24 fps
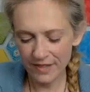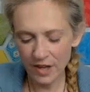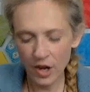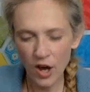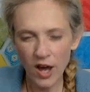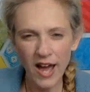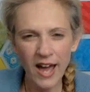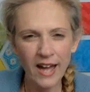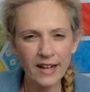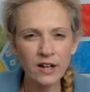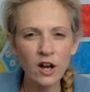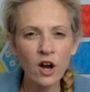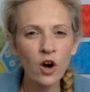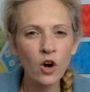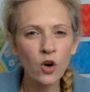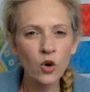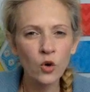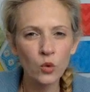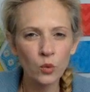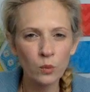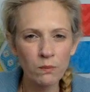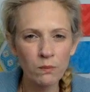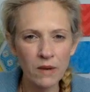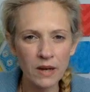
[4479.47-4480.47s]
at
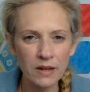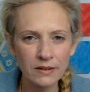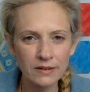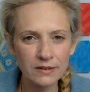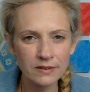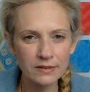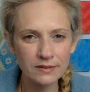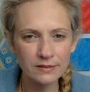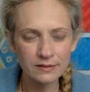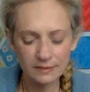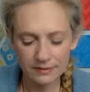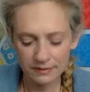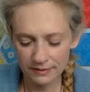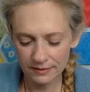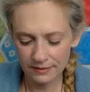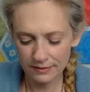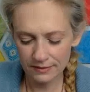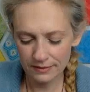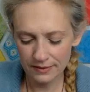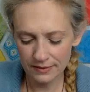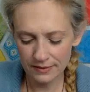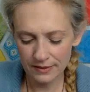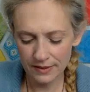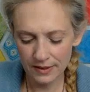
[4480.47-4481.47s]
home
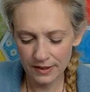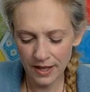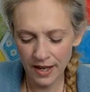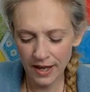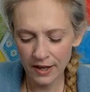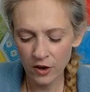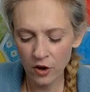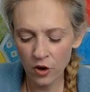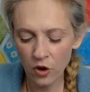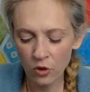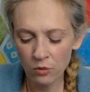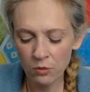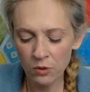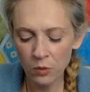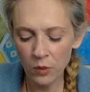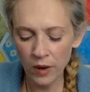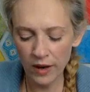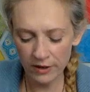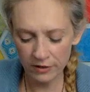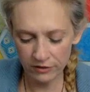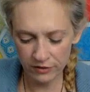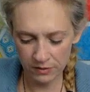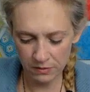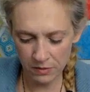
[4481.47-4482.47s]

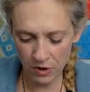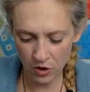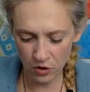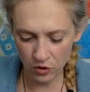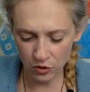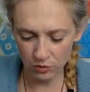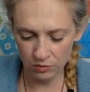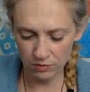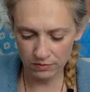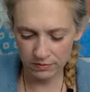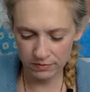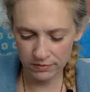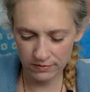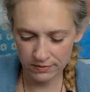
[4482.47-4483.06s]
away from home.